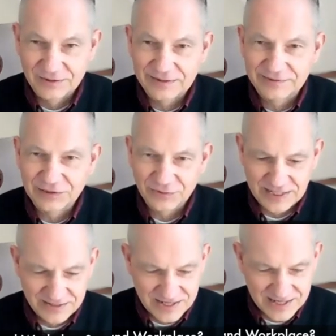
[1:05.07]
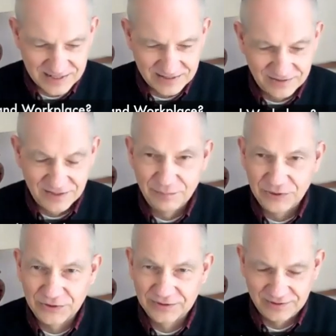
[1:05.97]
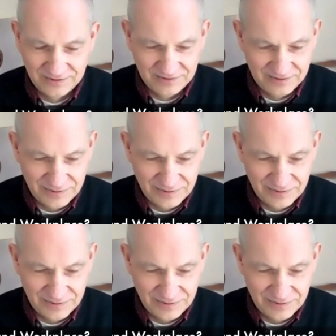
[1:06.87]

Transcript: traveling to India, Nepal,